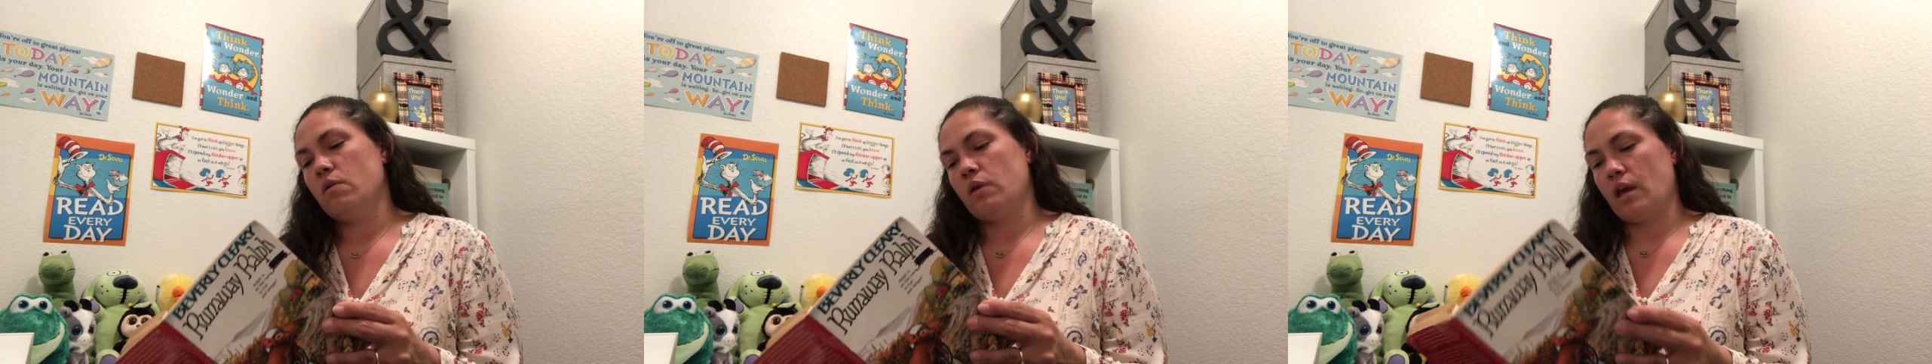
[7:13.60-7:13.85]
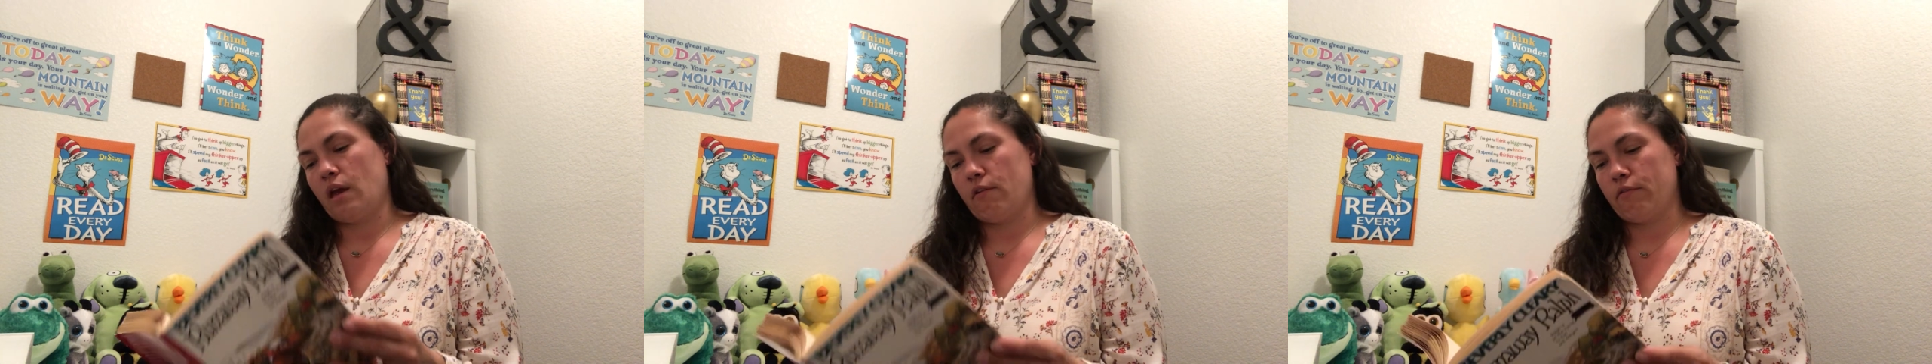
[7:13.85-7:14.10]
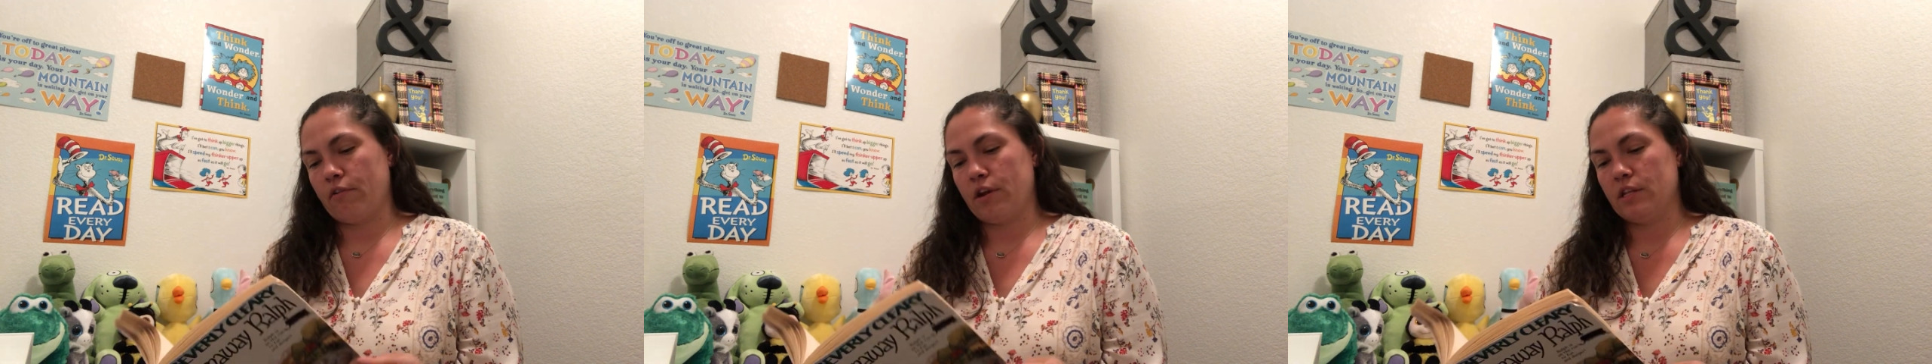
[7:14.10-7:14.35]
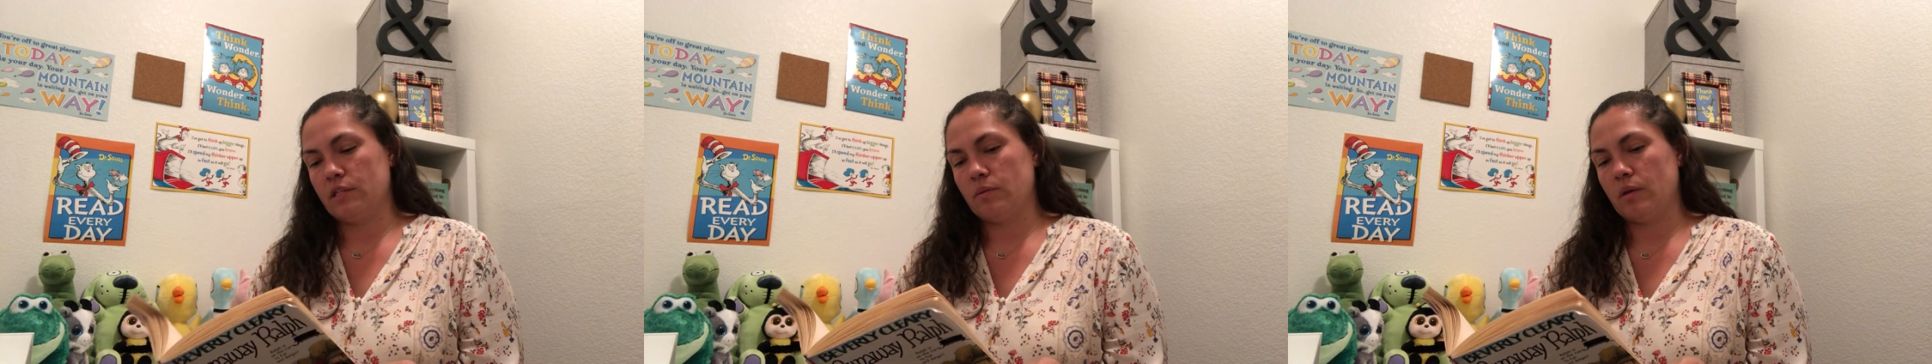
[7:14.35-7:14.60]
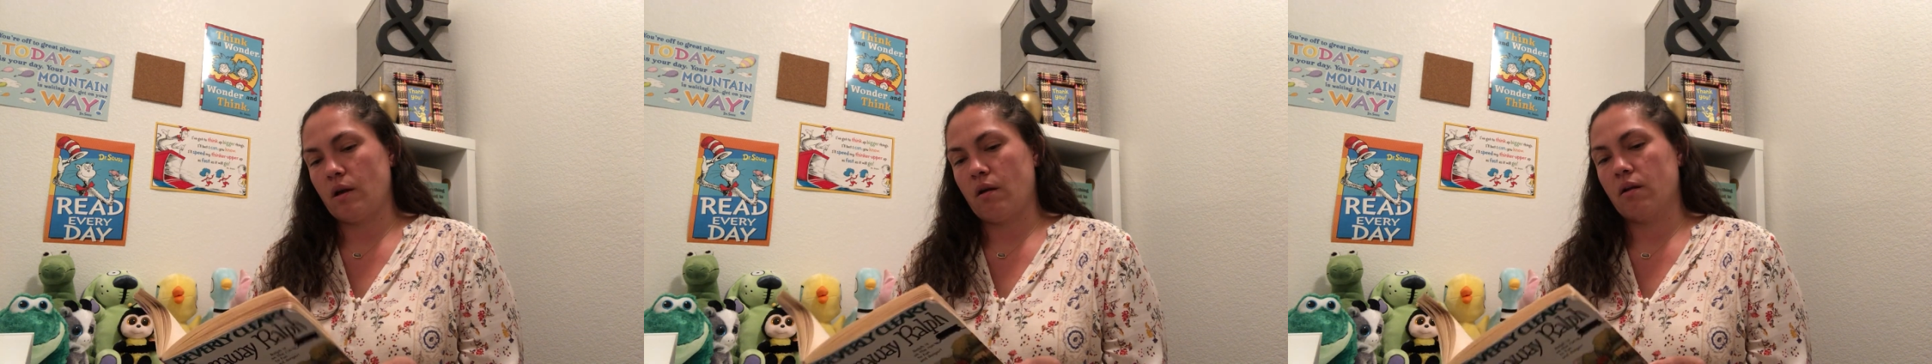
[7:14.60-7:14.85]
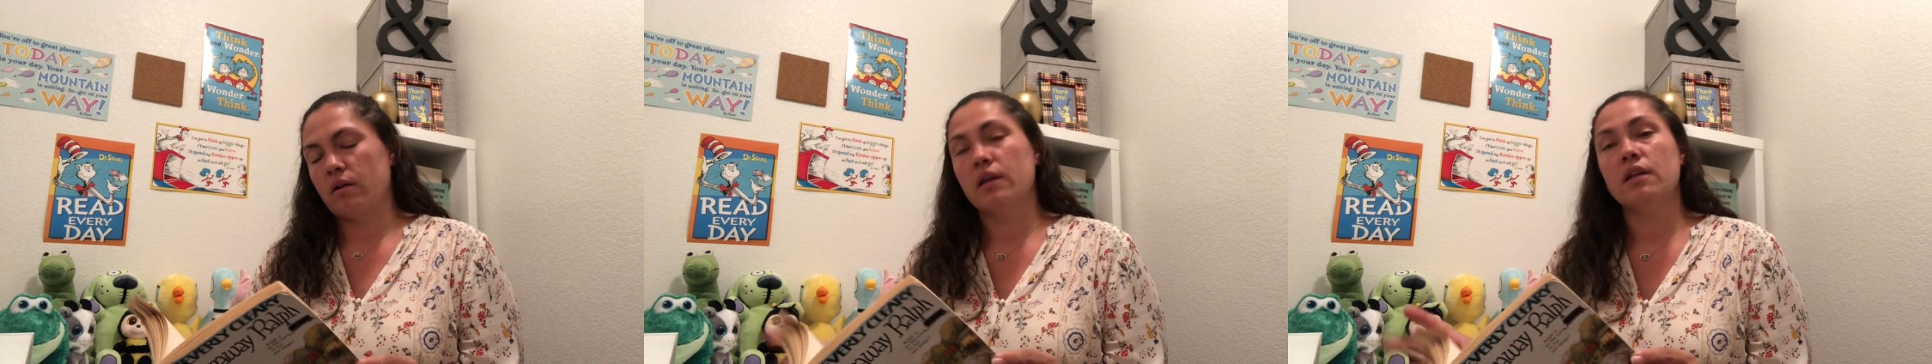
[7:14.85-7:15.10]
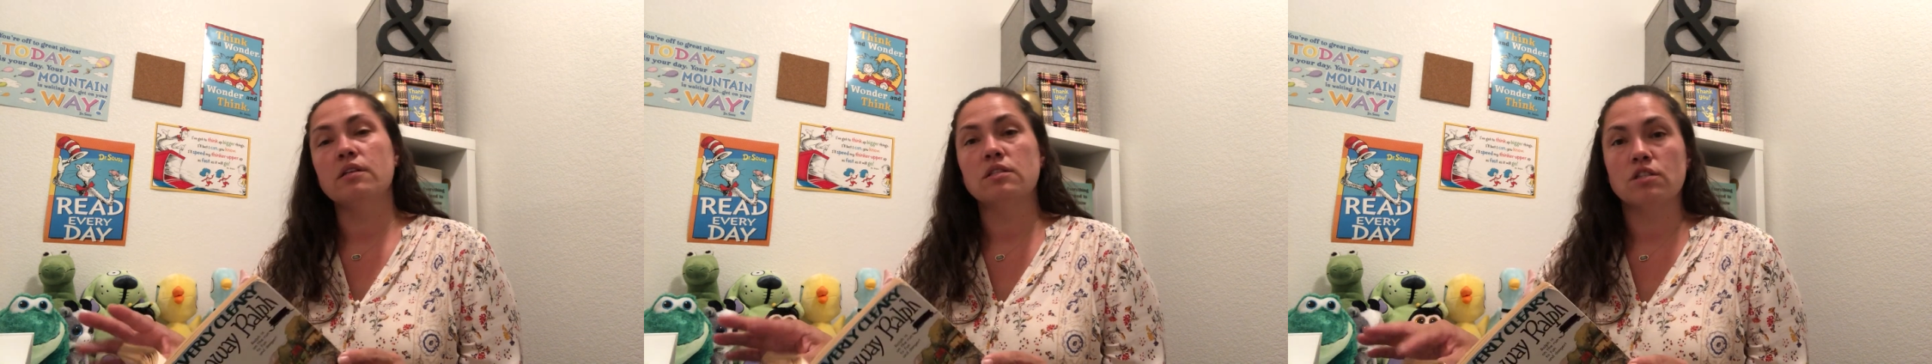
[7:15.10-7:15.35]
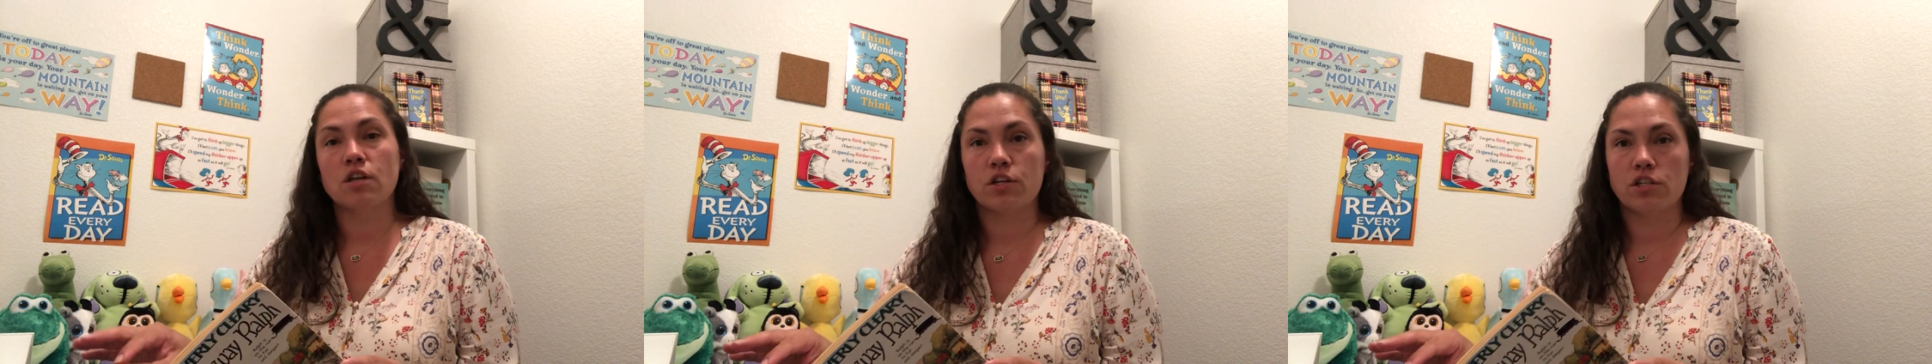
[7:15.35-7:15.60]
Okay, friends, we are going to
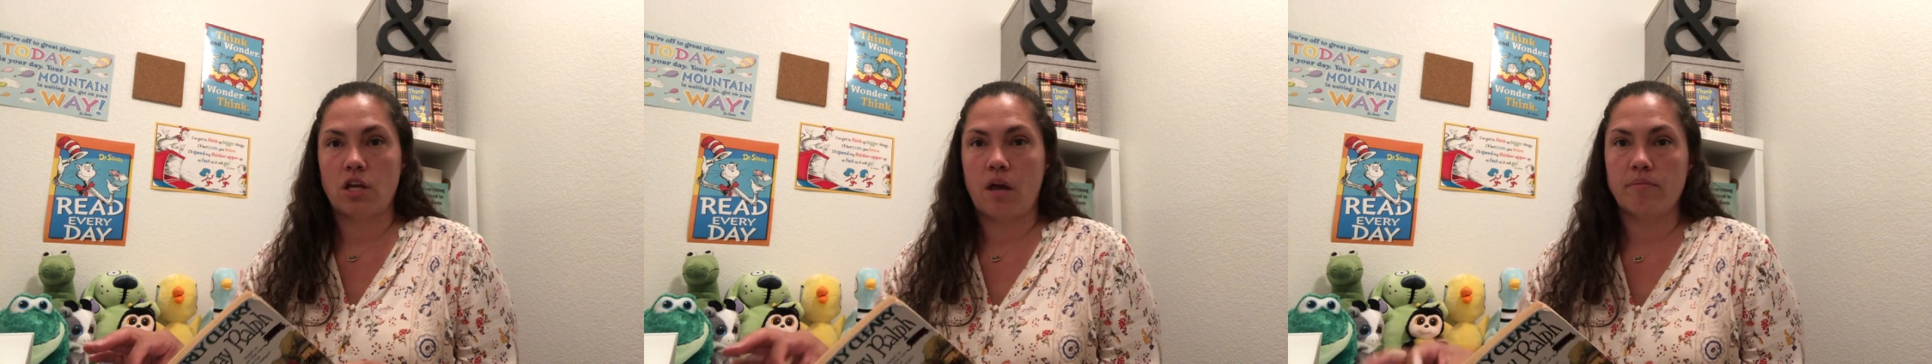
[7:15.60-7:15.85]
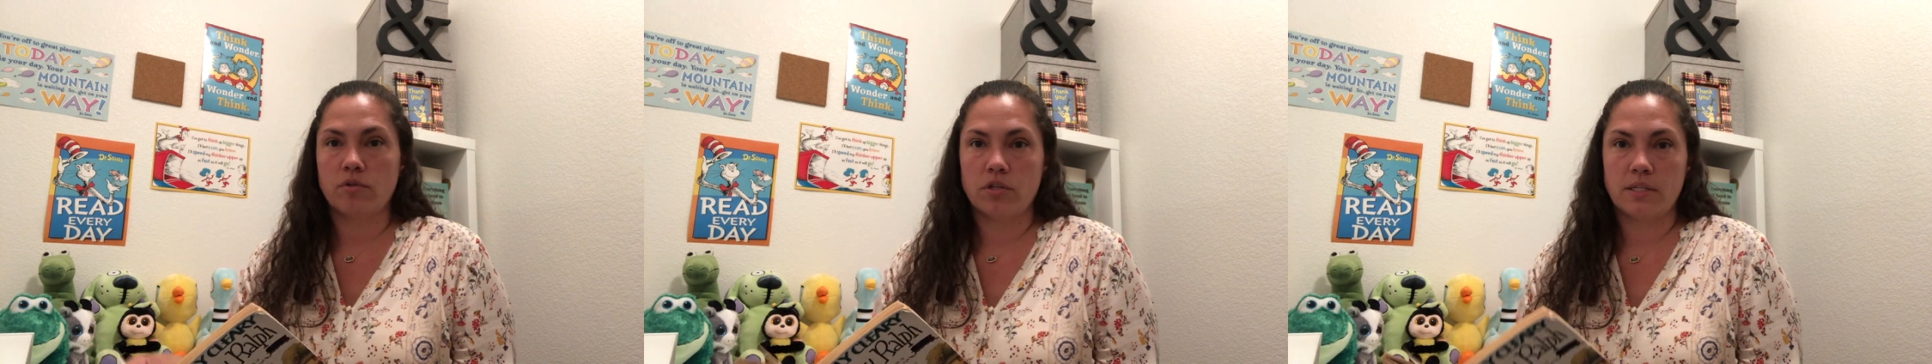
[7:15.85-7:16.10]
start chapter